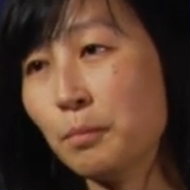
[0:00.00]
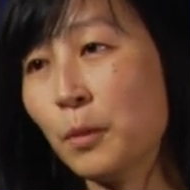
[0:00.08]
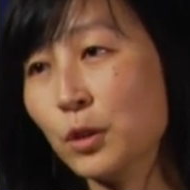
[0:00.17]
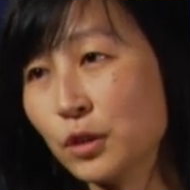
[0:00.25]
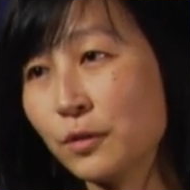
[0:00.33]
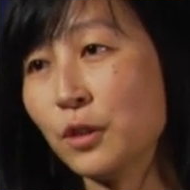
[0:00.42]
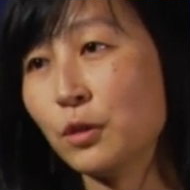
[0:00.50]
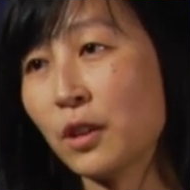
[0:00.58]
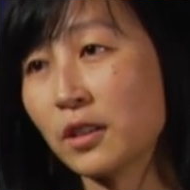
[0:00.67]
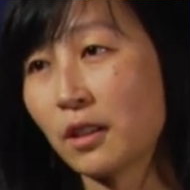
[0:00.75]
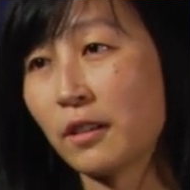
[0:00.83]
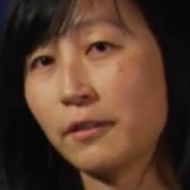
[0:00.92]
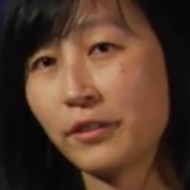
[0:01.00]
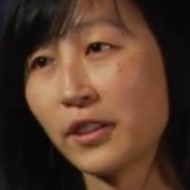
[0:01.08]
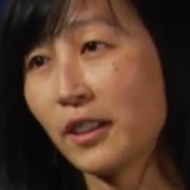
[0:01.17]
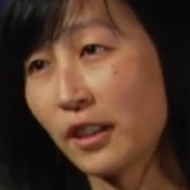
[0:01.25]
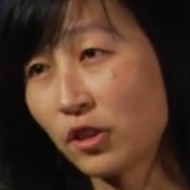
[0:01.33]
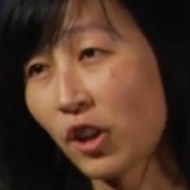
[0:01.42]
most of the drugs are
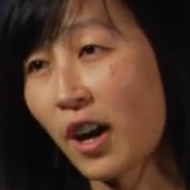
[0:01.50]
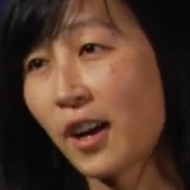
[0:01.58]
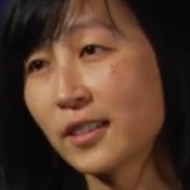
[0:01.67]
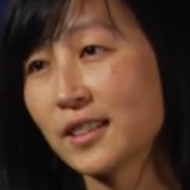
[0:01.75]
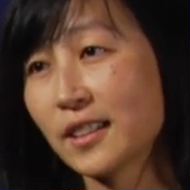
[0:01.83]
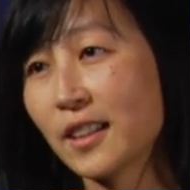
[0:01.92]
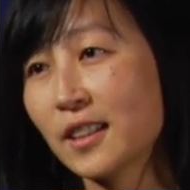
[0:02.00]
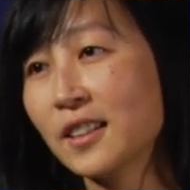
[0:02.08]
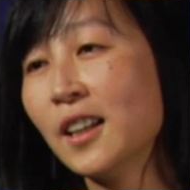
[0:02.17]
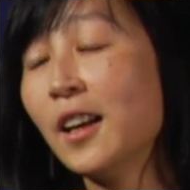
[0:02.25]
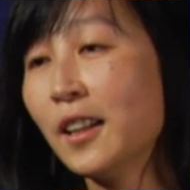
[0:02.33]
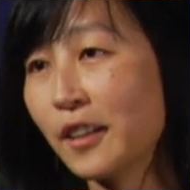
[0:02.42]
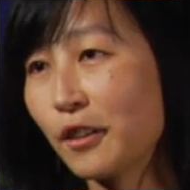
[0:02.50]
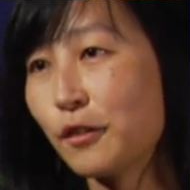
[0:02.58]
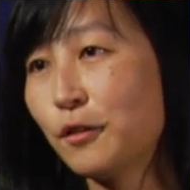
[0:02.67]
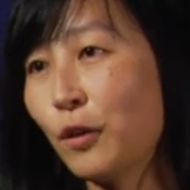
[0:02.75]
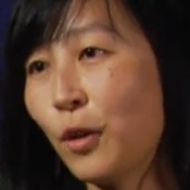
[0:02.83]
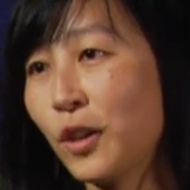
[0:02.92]
fairly toxic.
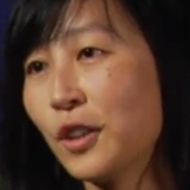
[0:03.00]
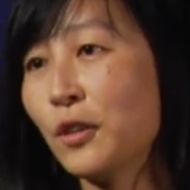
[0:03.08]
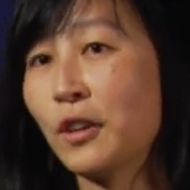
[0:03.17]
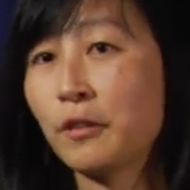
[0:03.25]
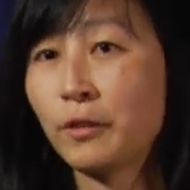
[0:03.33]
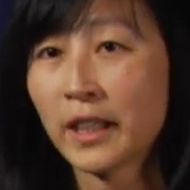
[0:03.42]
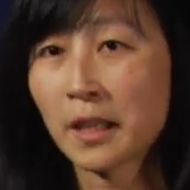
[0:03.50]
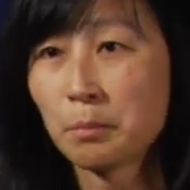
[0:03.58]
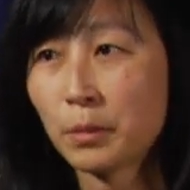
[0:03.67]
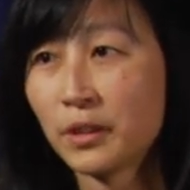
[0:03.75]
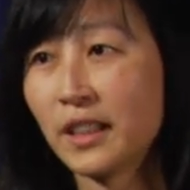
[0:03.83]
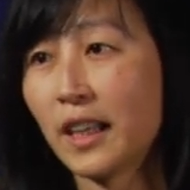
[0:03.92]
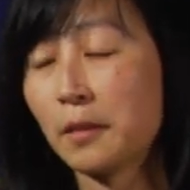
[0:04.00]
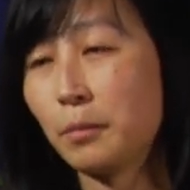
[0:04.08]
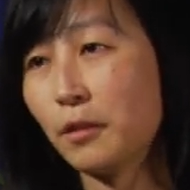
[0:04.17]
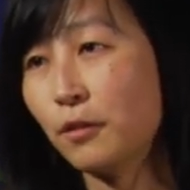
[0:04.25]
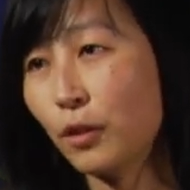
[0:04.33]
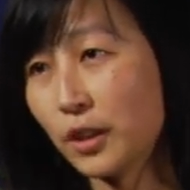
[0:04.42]
Therefore, you know, if we can predict
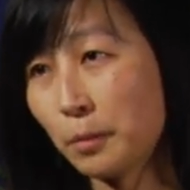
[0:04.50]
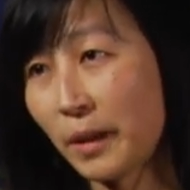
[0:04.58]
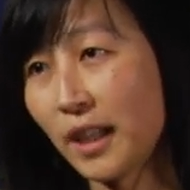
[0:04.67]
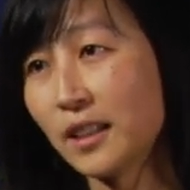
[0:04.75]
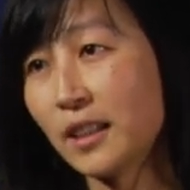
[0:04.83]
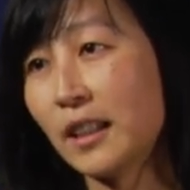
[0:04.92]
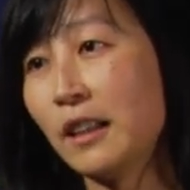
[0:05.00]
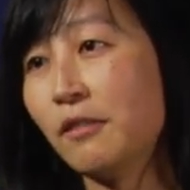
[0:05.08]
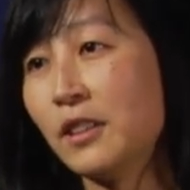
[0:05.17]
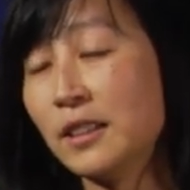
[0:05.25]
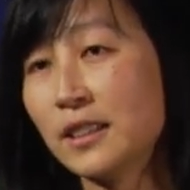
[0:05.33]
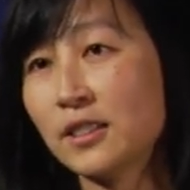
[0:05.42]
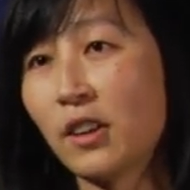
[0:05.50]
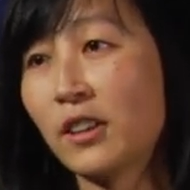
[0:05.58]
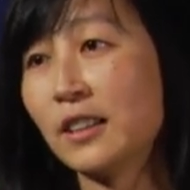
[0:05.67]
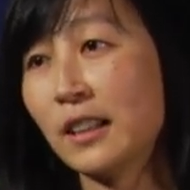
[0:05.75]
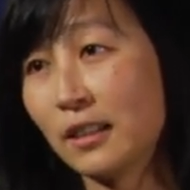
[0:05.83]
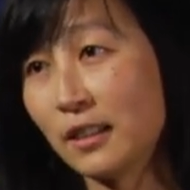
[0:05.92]
before the patient even
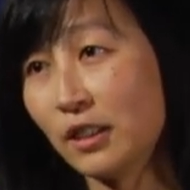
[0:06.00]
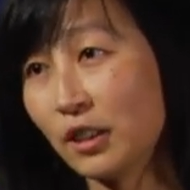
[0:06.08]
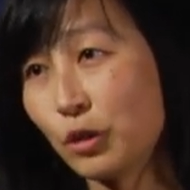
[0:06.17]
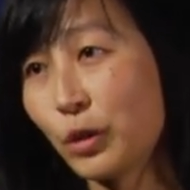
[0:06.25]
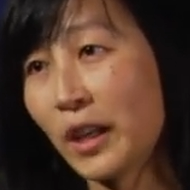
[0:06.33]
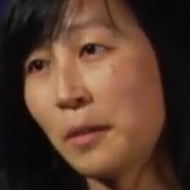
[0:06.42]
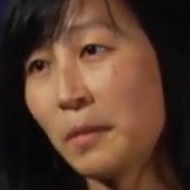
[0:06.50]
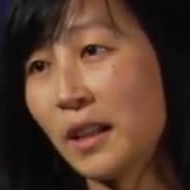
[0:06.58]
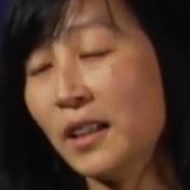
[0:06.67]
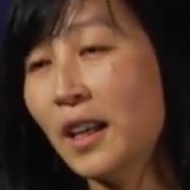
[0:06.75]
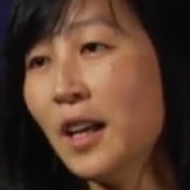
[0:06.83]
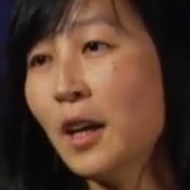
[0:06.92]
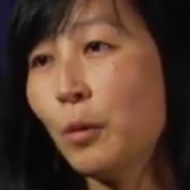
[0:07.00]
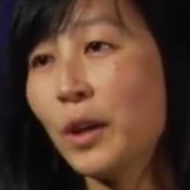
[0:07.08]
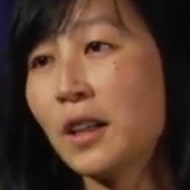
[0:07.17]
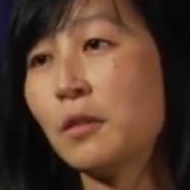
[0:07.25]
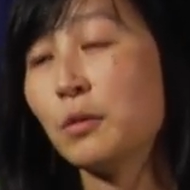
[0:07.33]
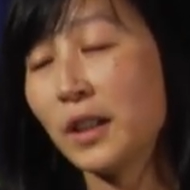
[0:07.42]
started the treatment, we
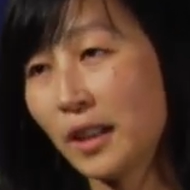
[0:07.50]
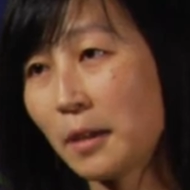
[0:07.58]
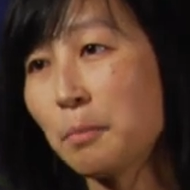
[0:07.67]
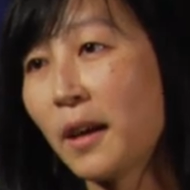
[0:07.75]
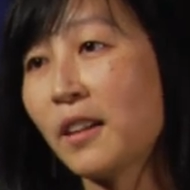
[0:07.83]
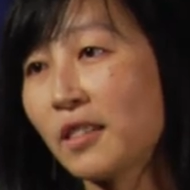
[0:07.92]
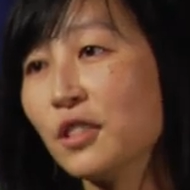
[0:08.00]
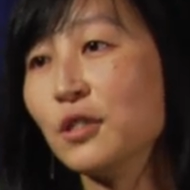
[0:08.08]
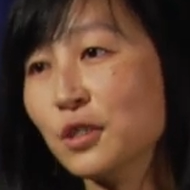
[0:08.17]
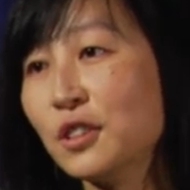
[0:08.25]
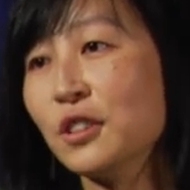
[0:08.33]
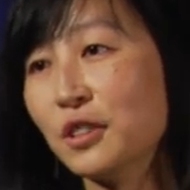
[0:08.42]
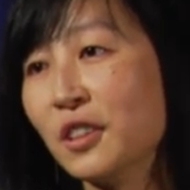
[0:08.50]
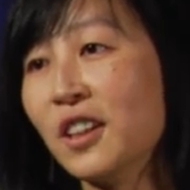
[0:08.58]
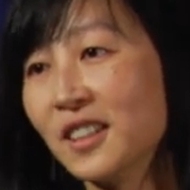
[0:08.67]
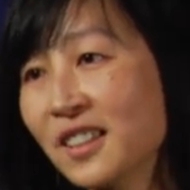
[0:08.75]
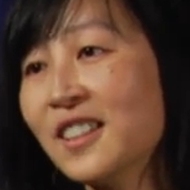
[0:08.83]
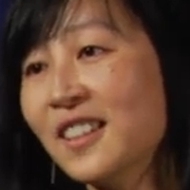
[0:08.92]
can really better use the drug.